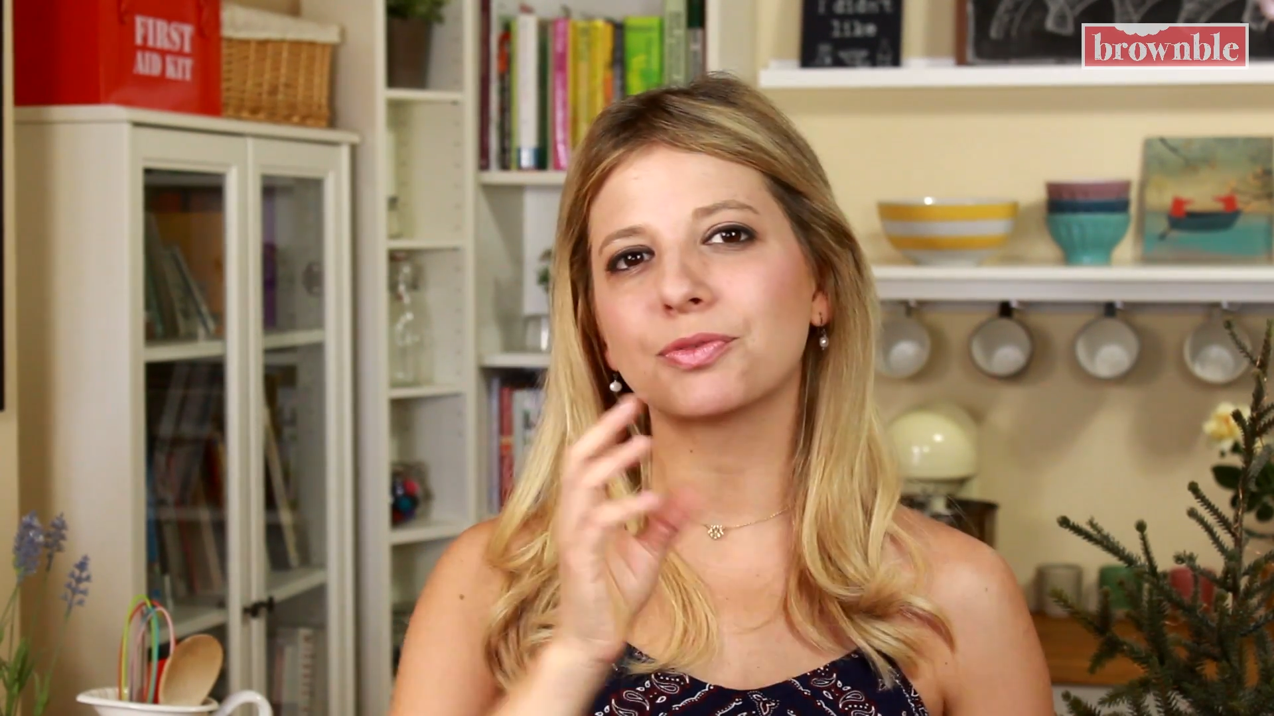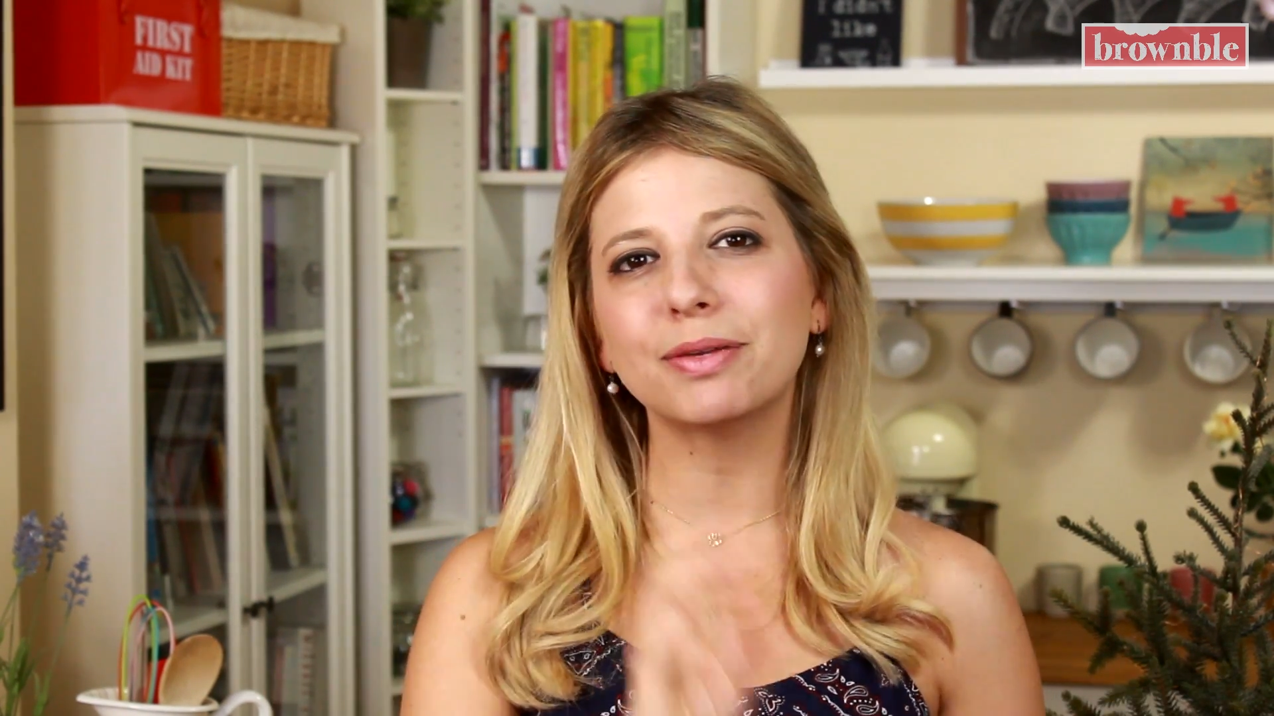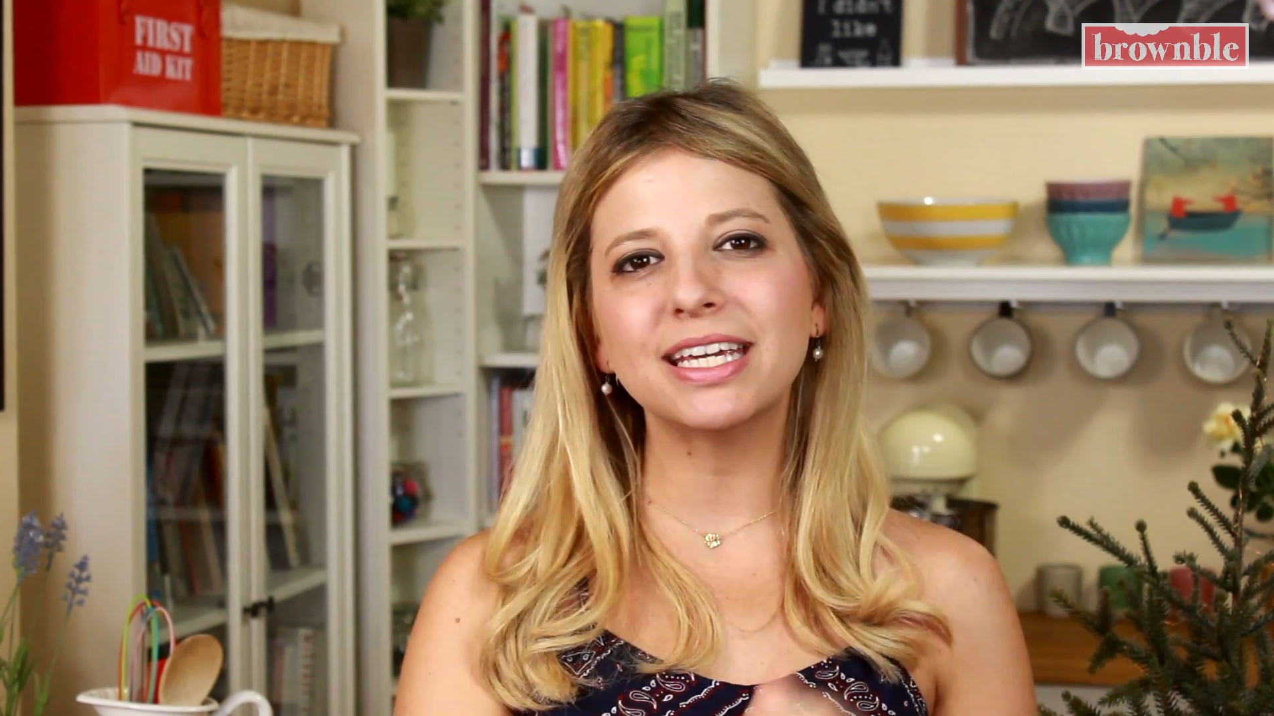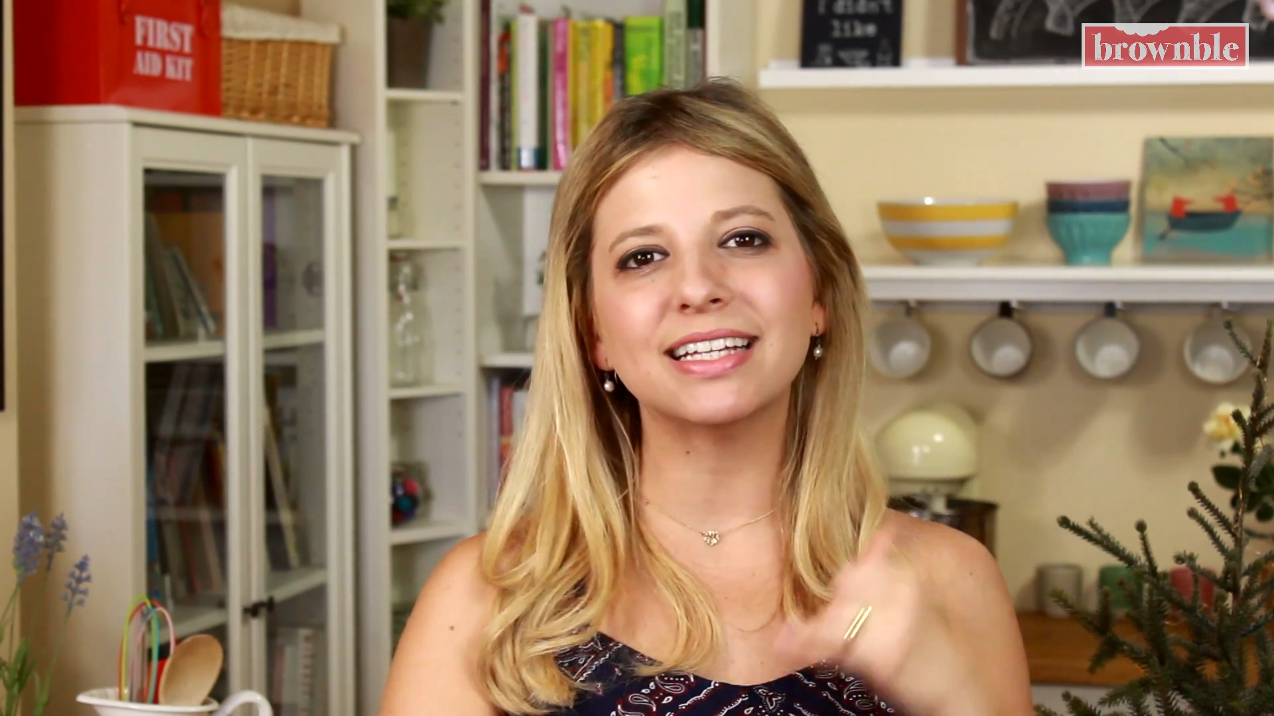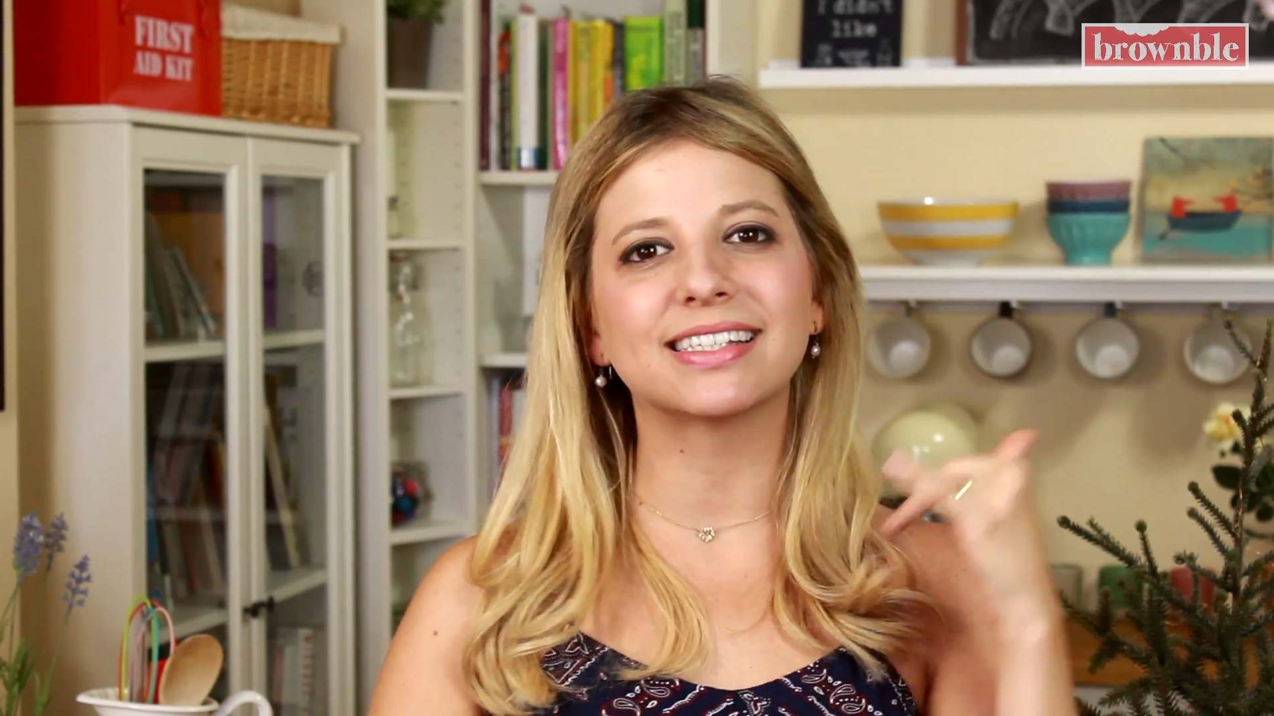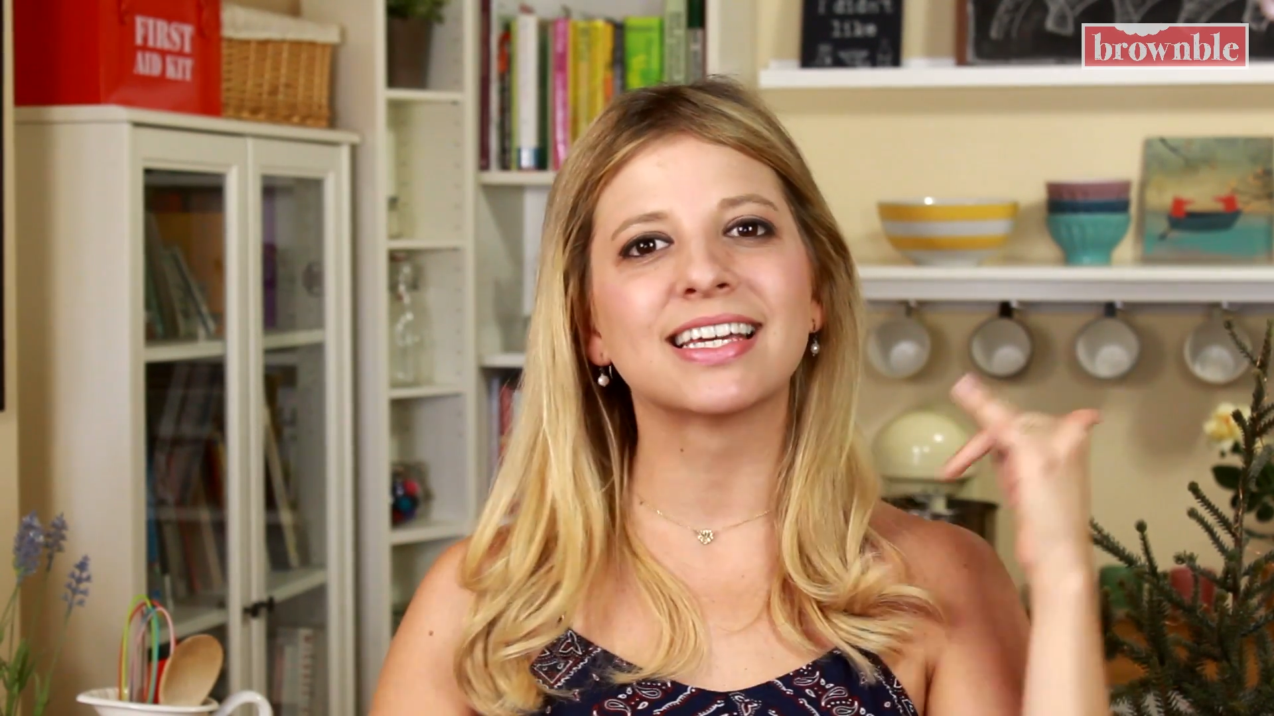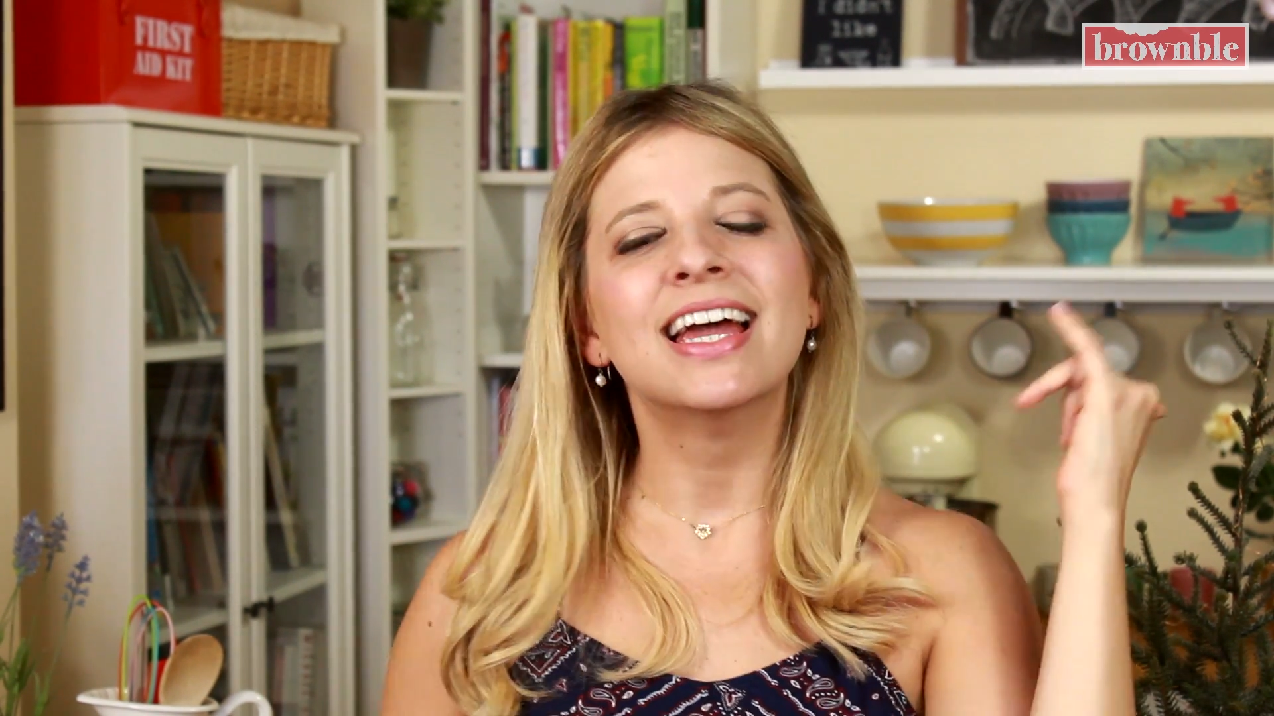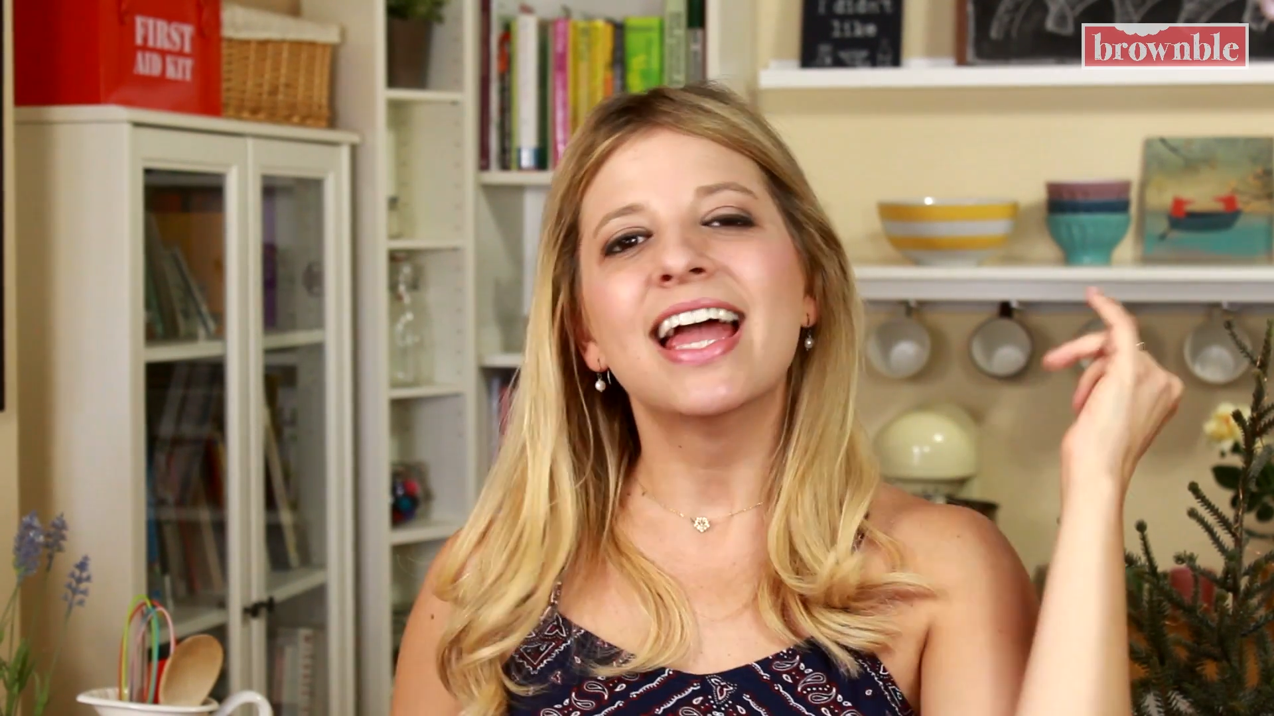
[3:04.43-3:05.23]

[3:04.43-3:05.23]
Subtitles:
beans,